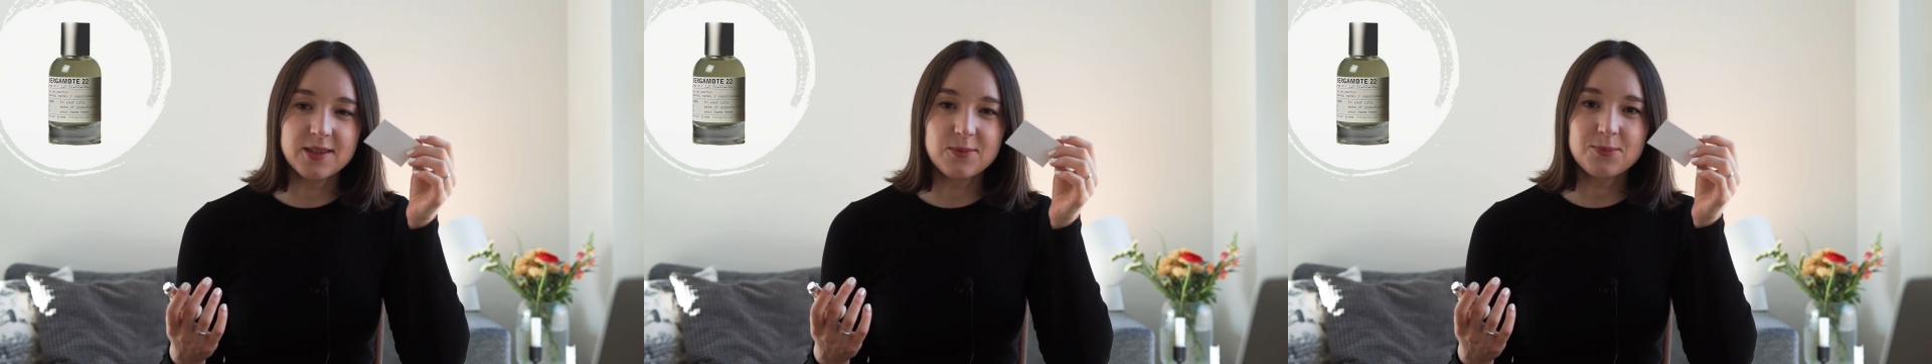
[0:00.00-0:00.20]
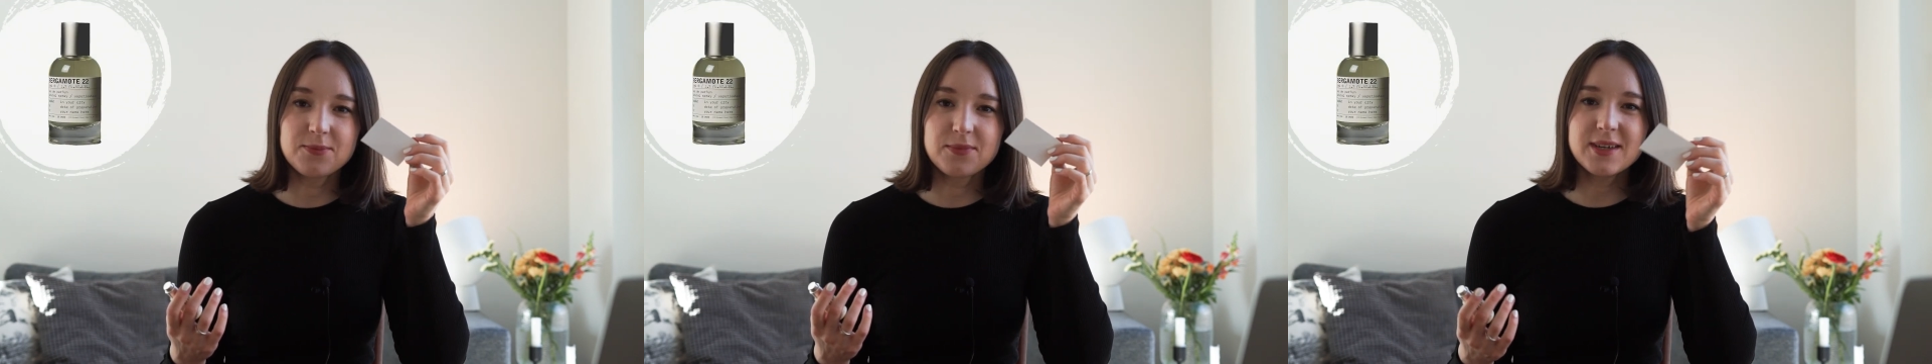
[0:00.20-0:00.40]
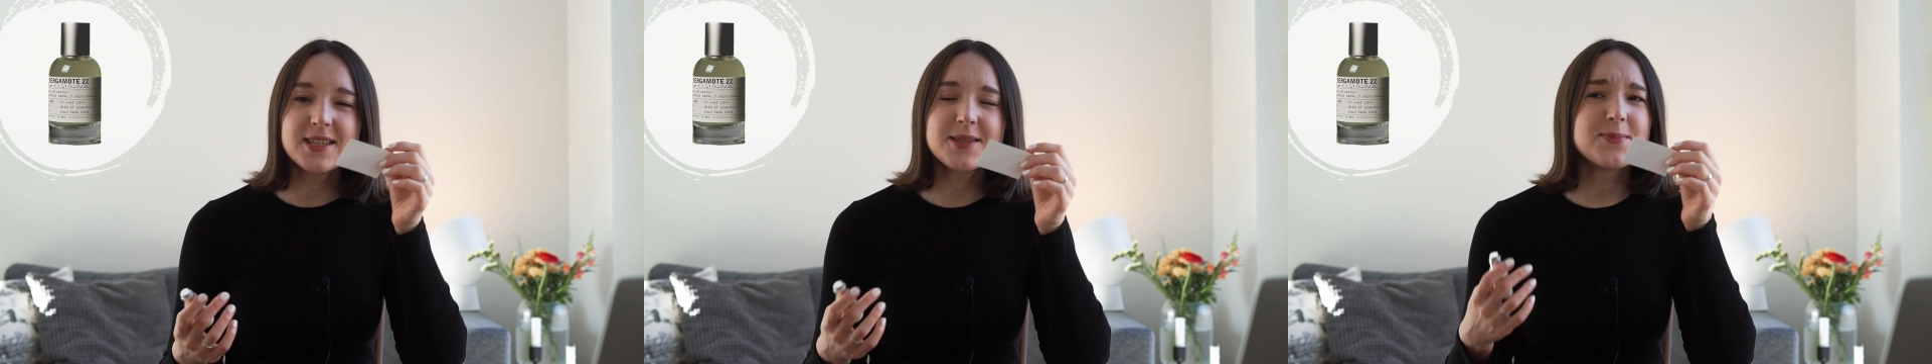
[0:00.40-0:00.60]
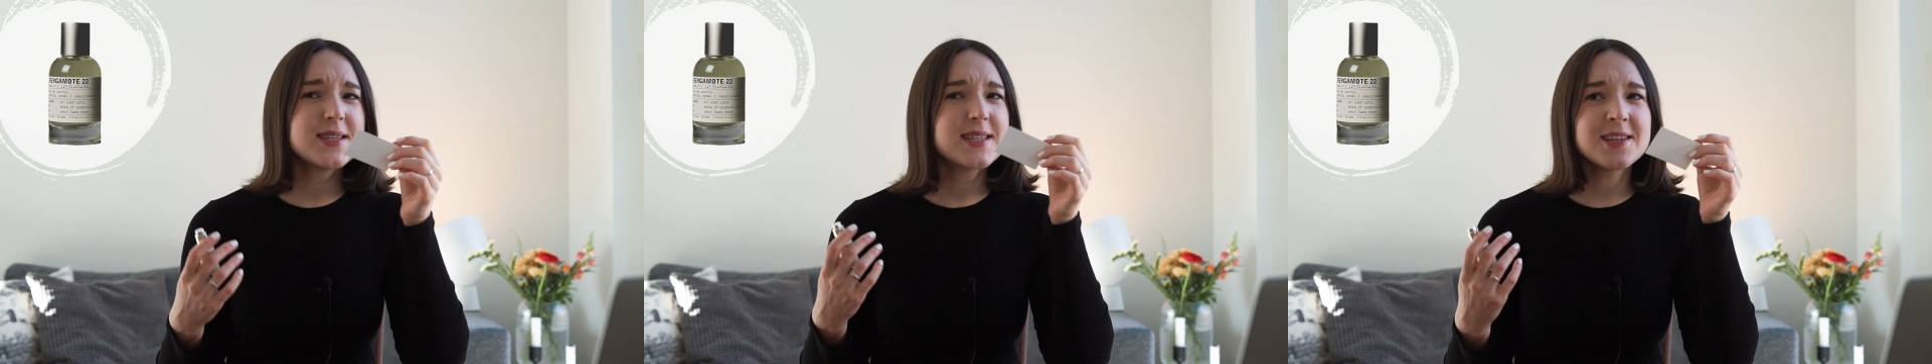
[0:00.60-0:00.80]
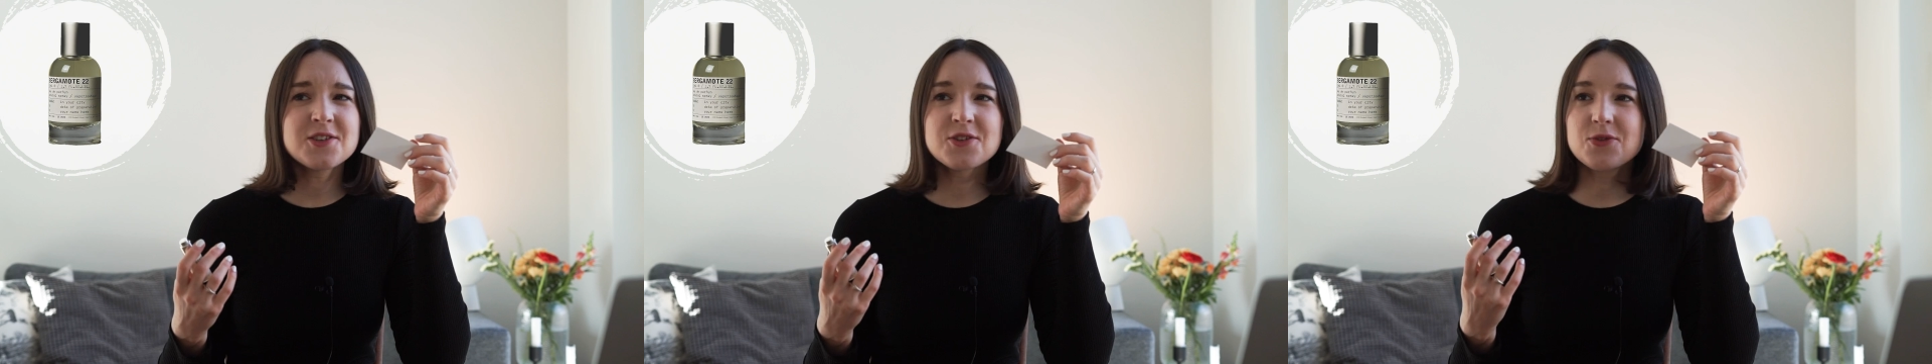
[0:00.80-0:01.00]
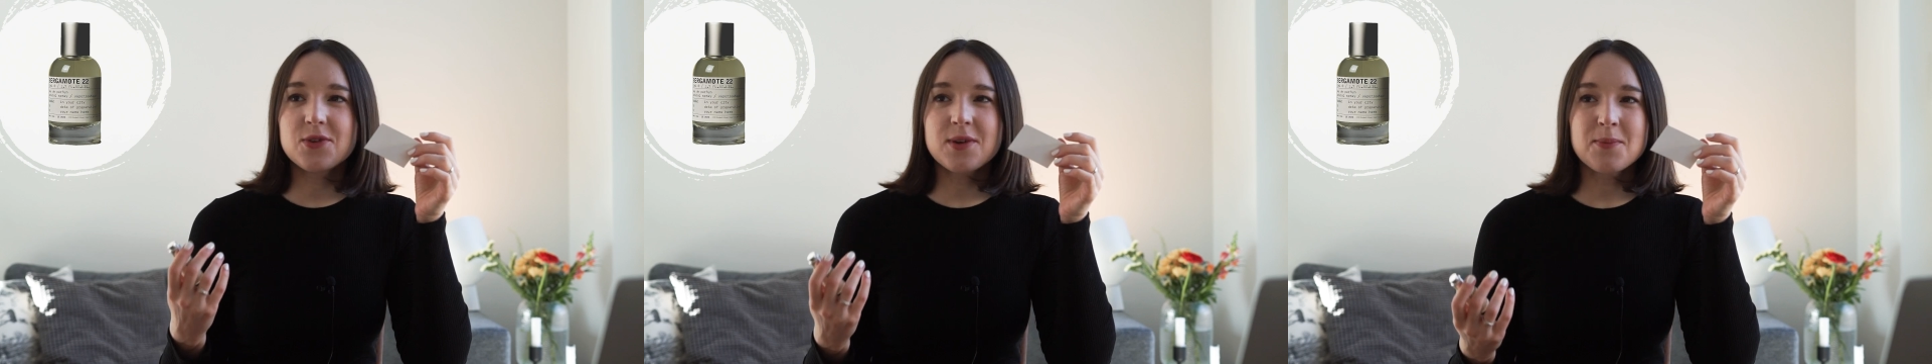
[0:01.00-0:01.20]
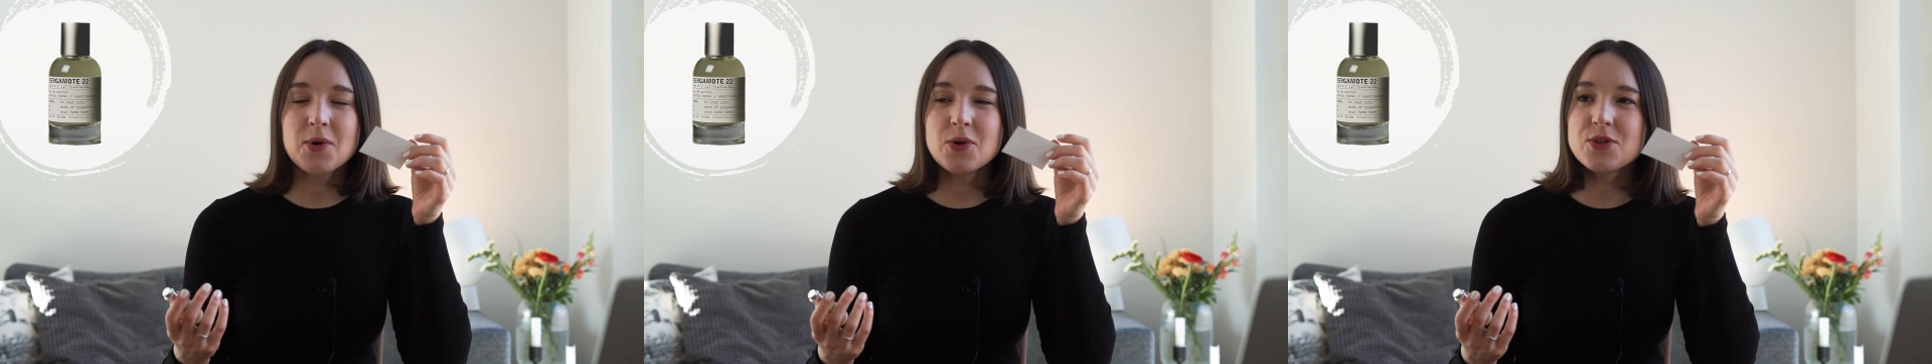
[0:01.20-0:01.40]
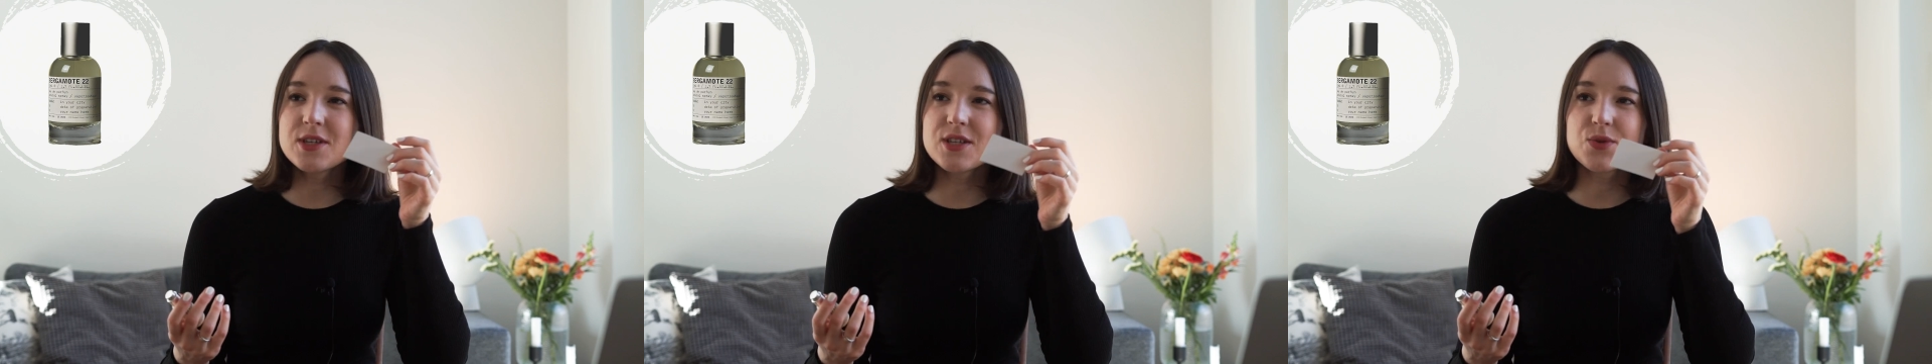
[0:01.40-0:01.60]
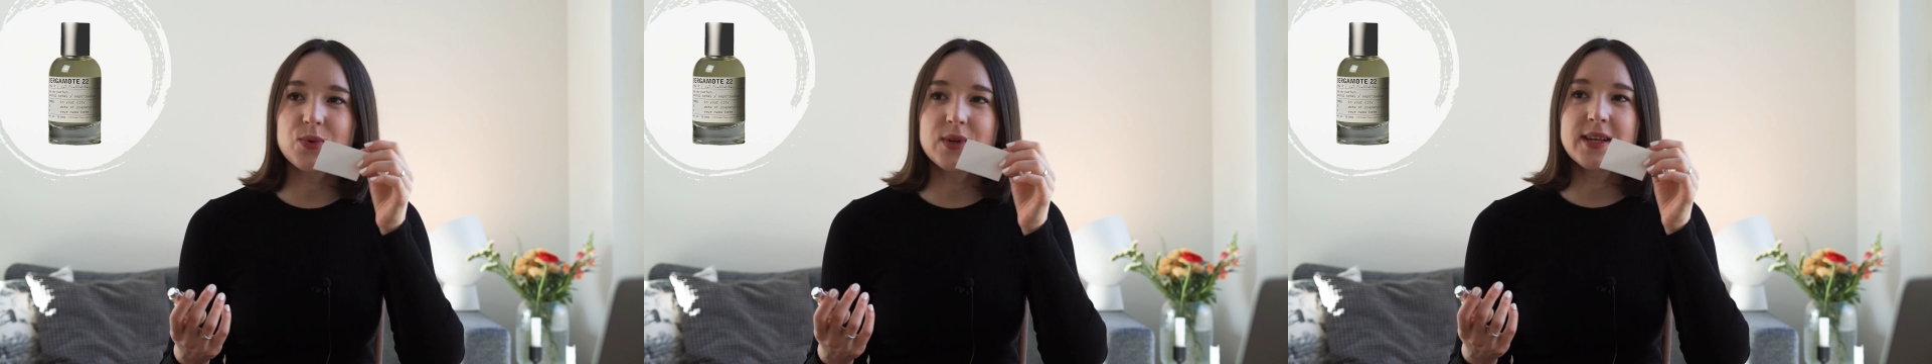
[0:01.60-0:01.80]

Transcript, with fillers: It brings me such good emotions